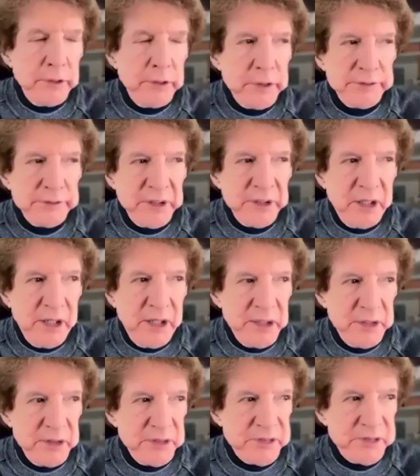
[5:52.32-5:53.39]
the living
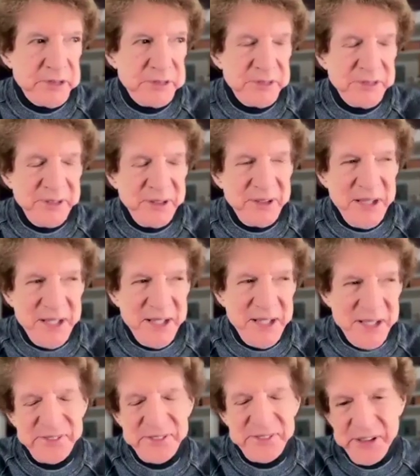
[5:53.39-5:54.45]
art is a lot
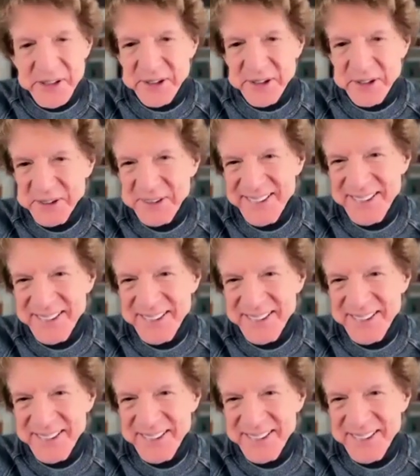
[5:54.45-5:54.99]
of fun.